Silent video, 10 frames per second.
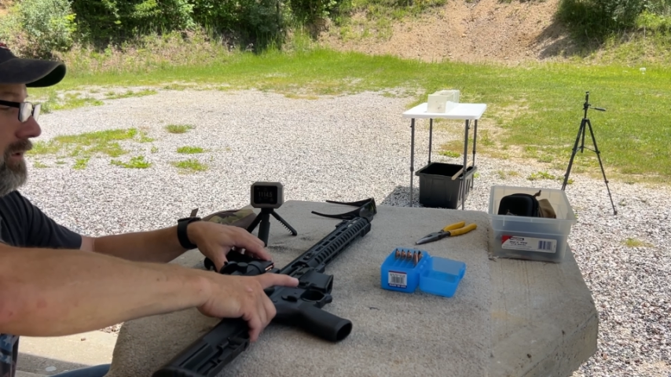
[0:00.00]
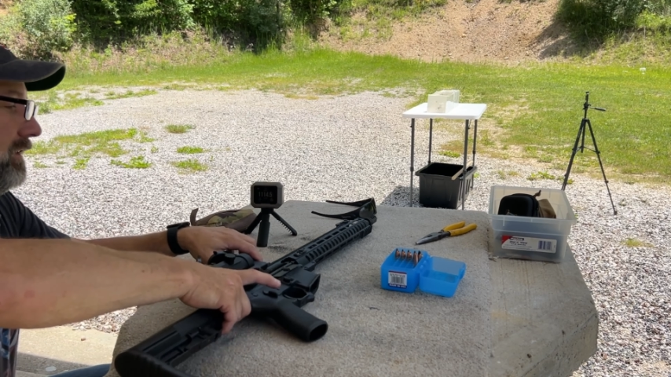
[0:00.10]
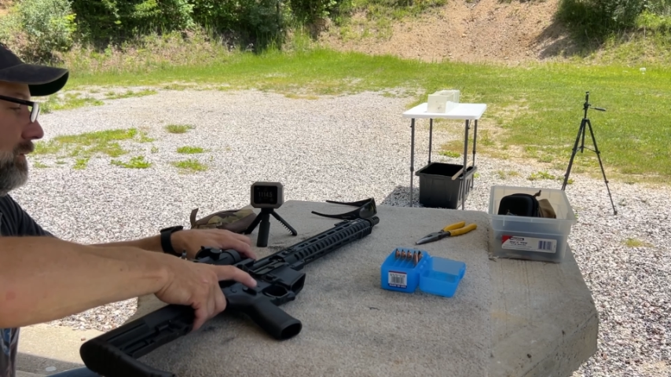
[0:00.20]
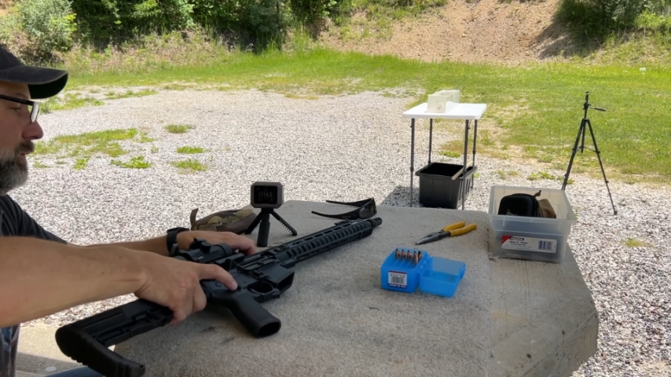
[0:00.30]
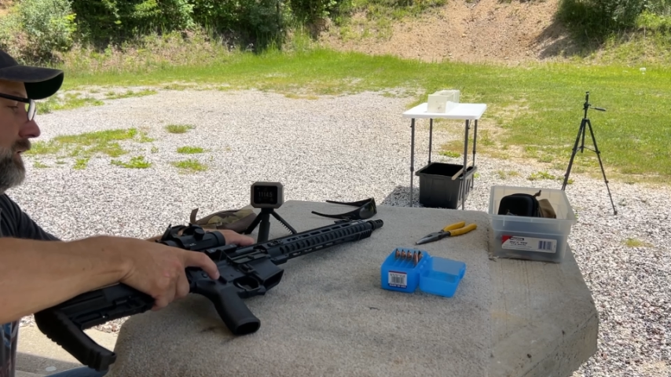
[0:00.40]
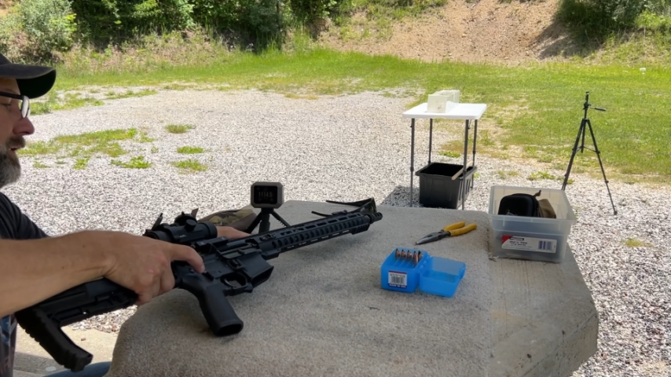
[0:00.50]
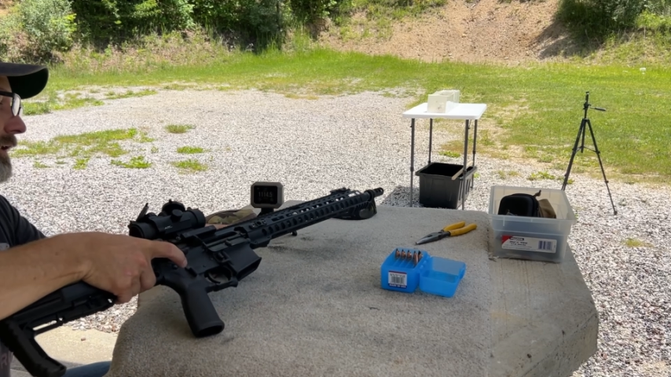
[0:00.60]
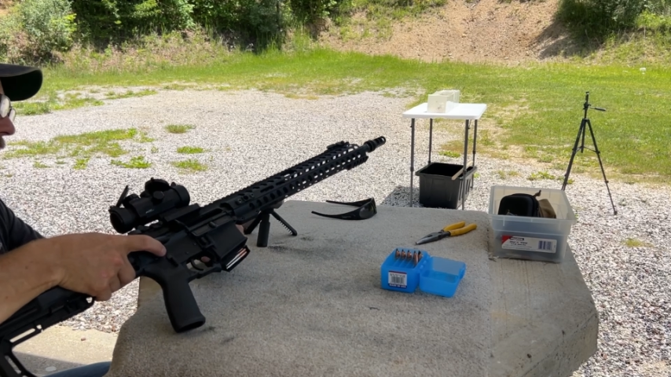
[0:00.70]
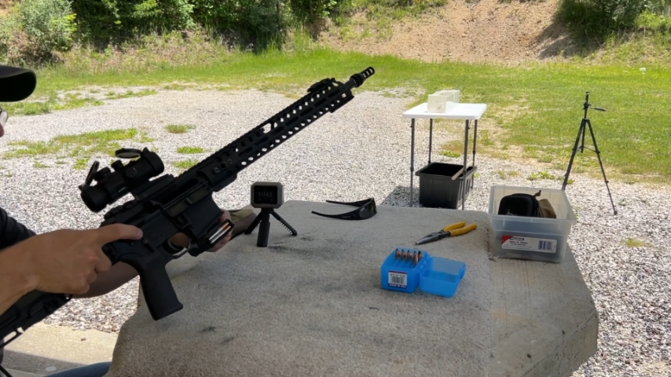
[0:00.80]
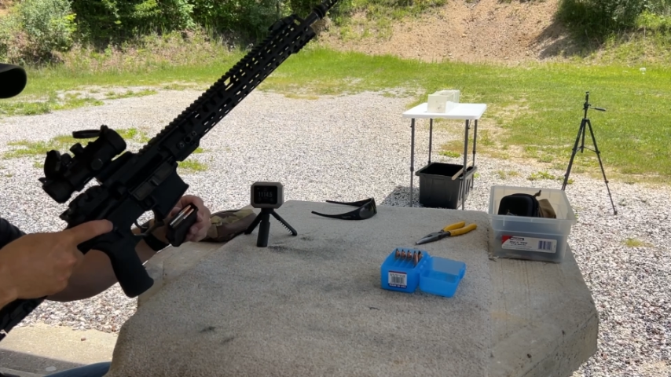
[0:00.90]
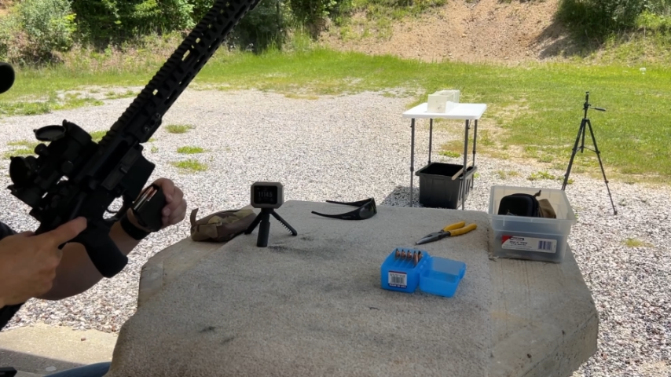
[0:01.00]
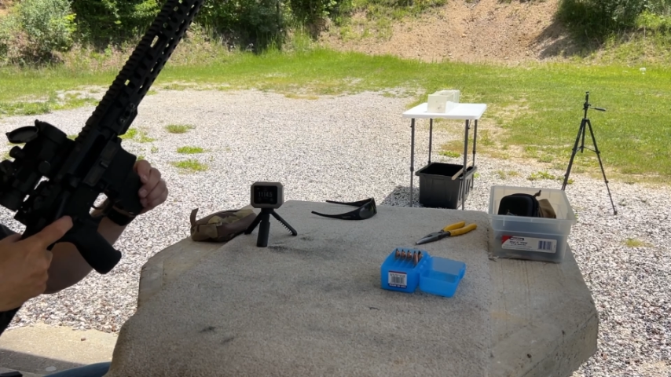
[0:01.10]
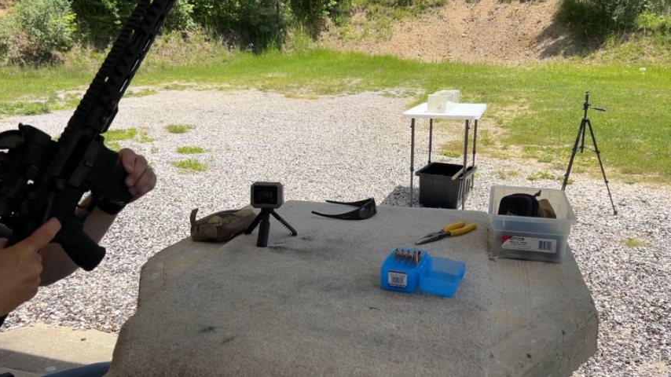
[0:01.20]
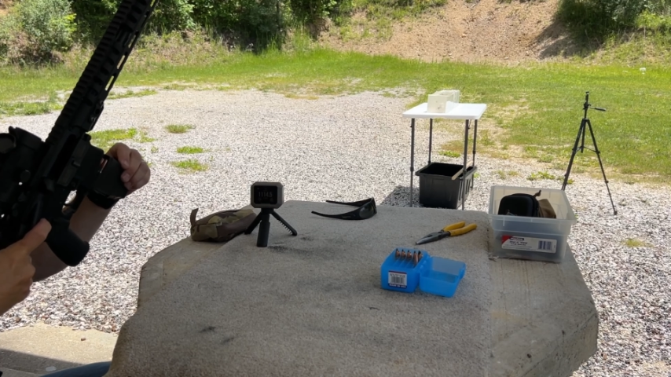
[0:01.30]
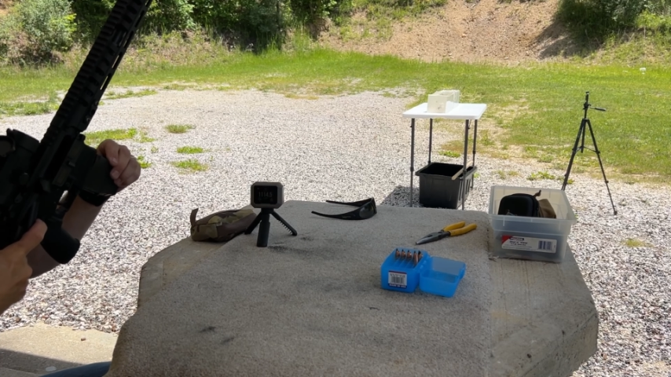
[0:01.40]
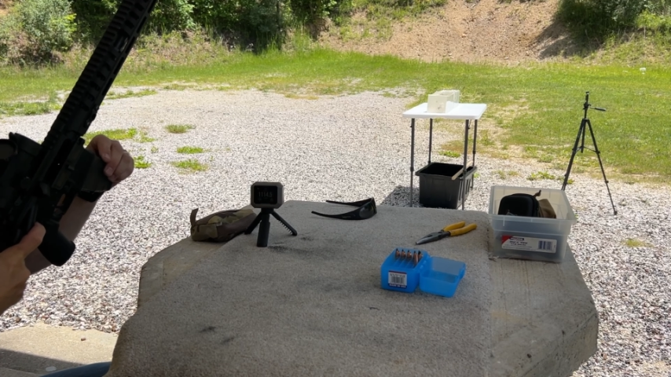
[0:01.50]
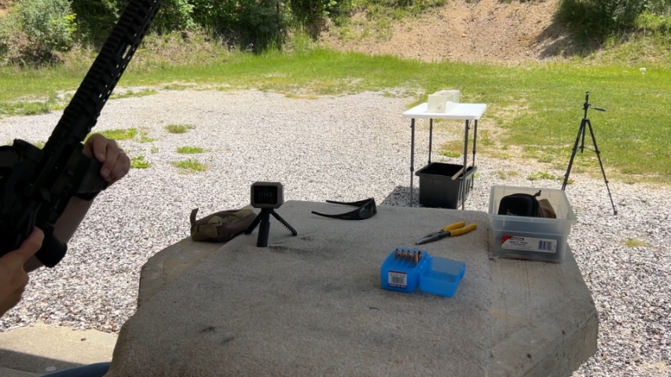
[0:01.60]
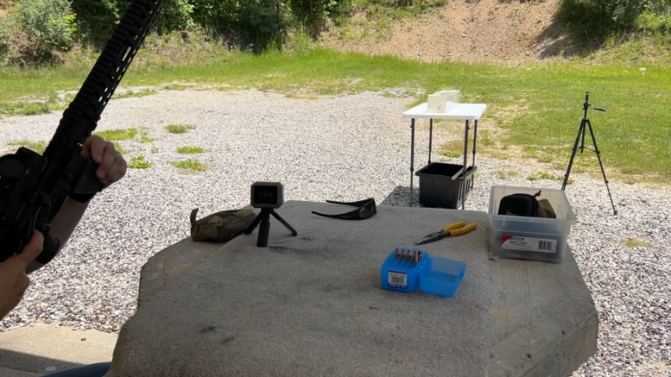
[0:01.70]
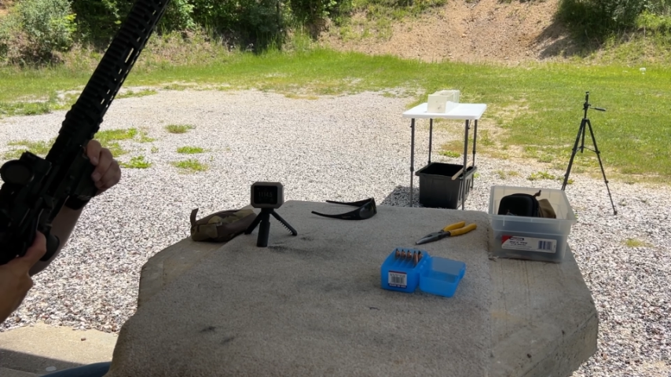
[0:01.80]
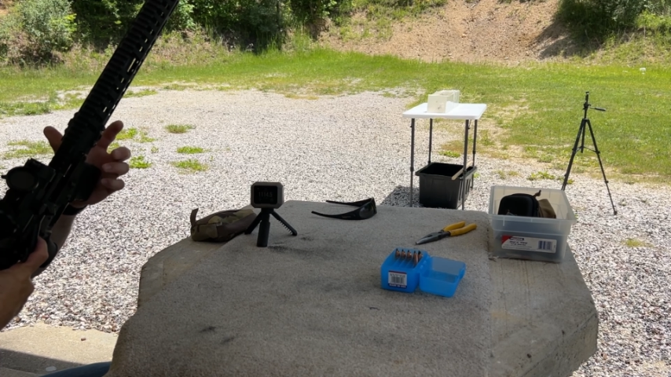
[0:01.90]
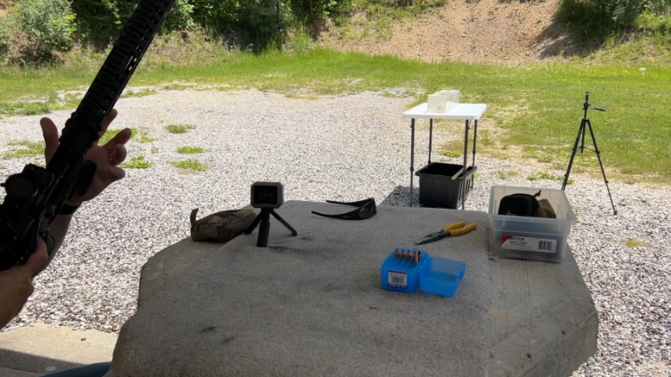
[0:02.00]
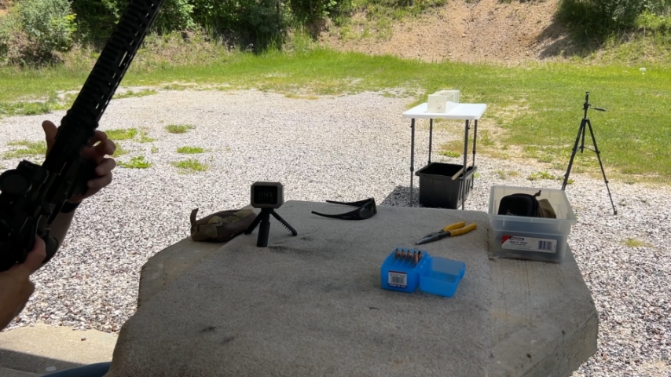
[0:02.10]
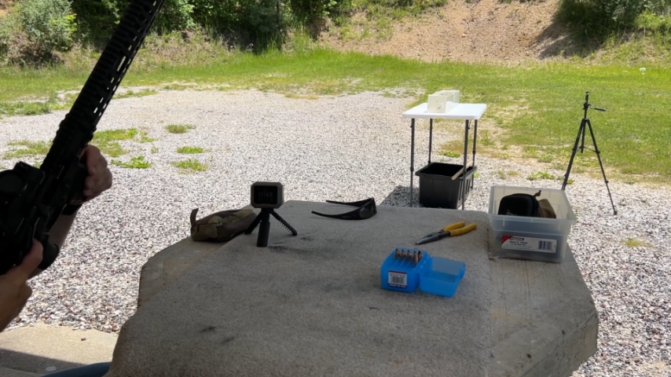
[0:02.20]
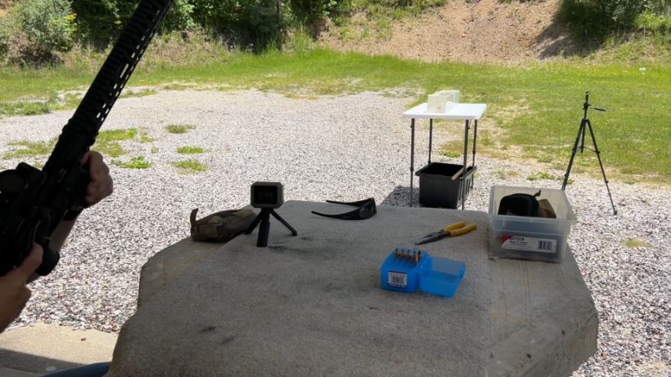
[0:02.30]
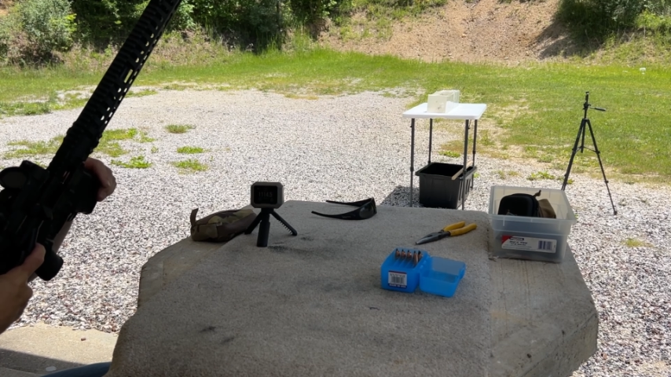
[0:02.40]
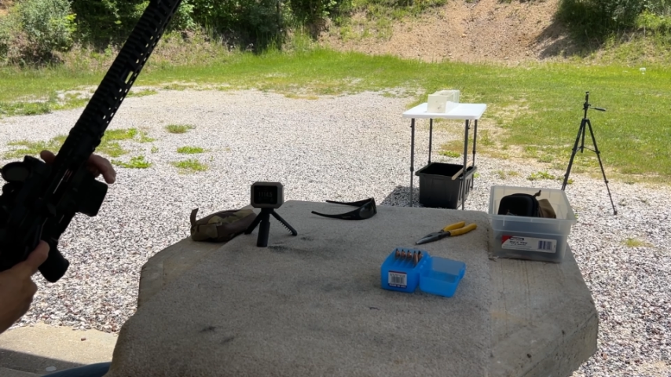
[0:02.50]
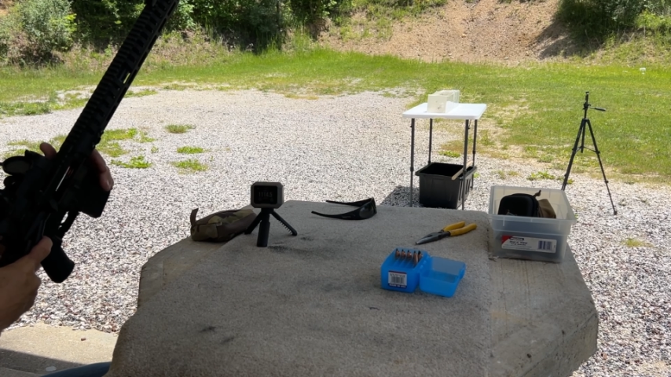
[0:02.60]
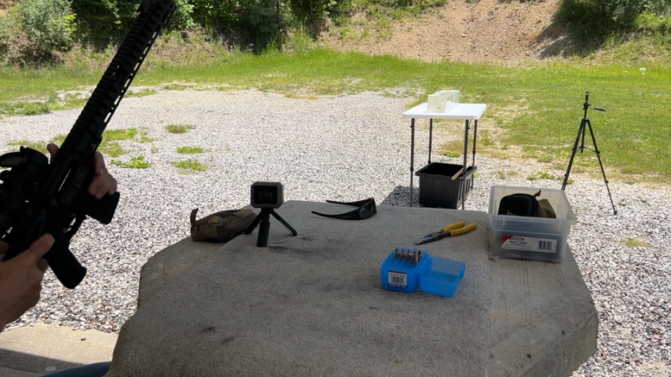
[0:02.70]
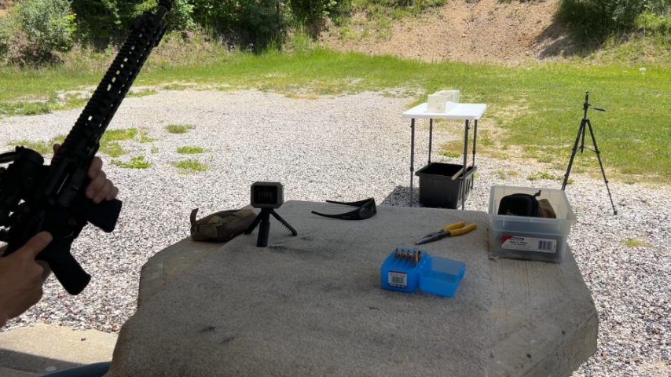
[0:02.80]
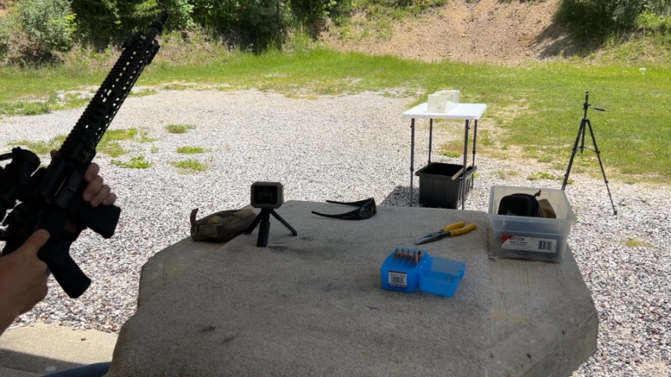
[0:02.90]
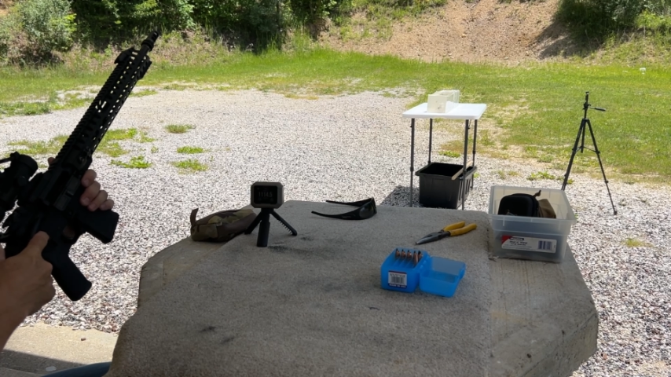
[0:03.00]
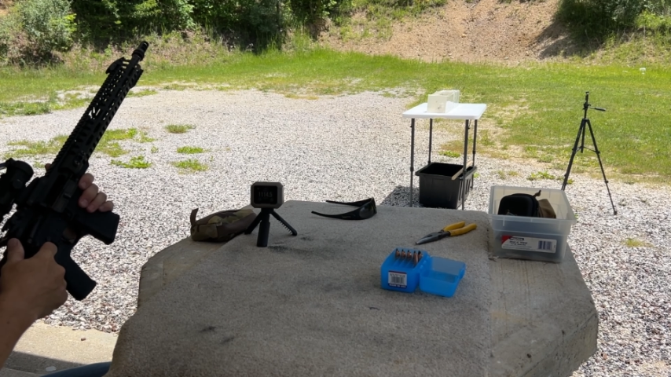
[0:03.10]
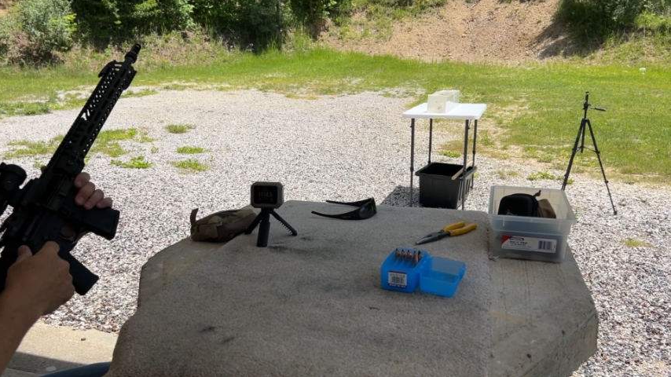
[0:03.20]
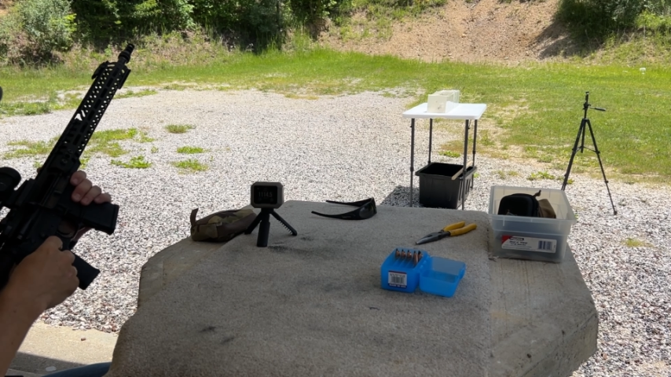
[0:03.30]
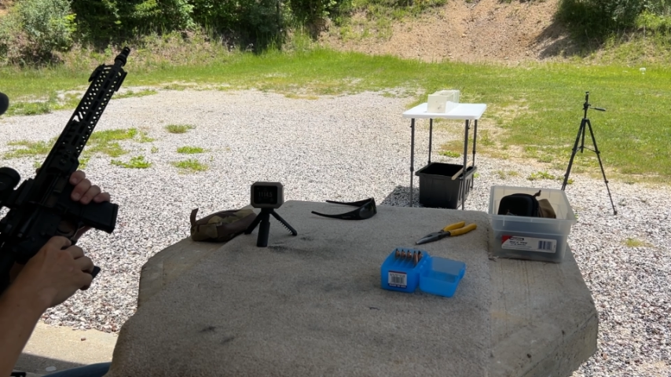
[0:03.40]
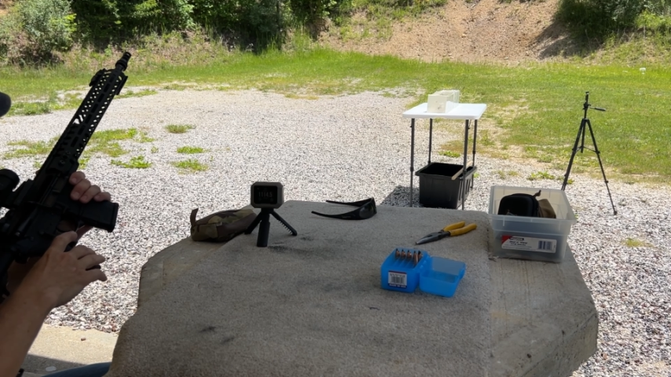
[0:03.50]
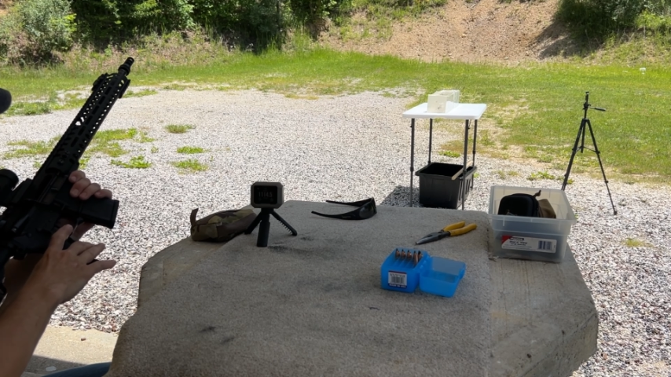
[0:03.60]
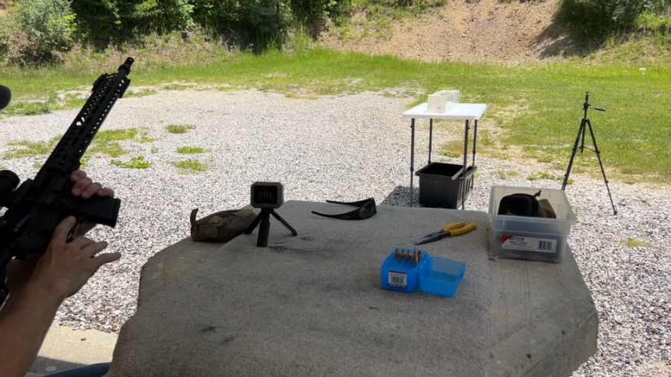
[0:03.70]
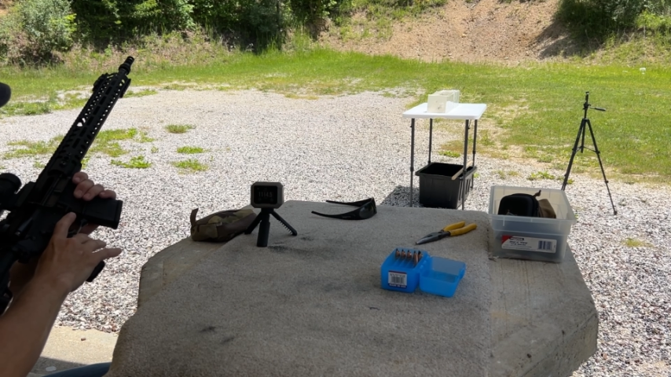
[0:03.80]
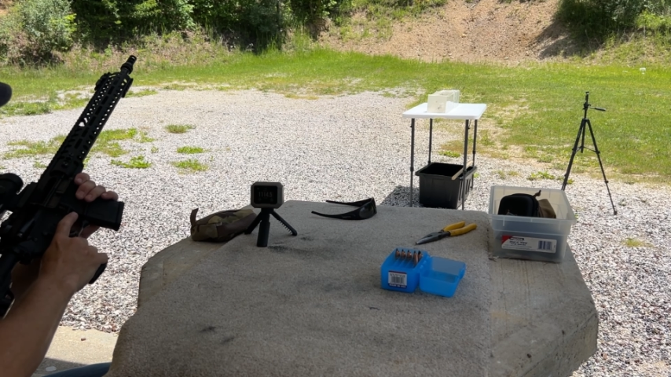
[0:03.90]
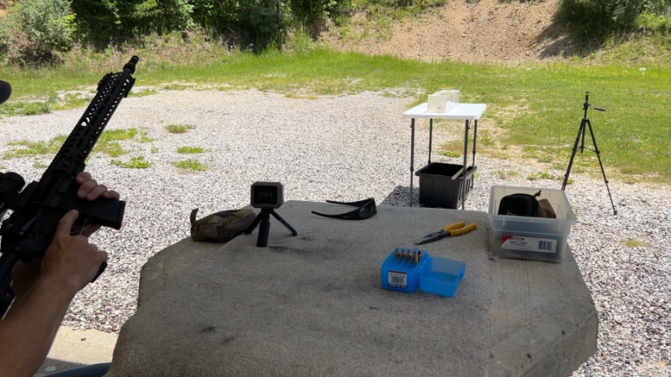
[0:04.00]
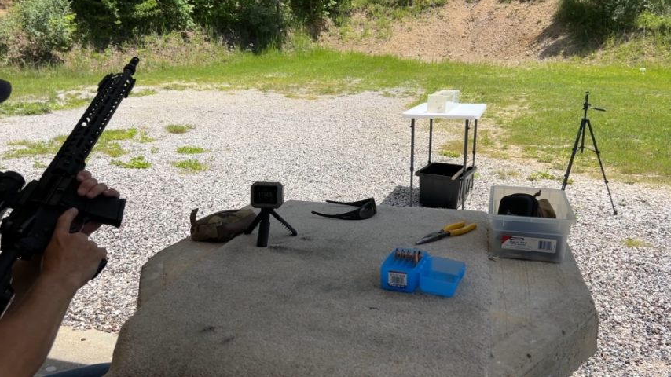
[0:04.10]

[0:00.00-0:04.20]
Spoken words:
Nobody's mouth can be seen.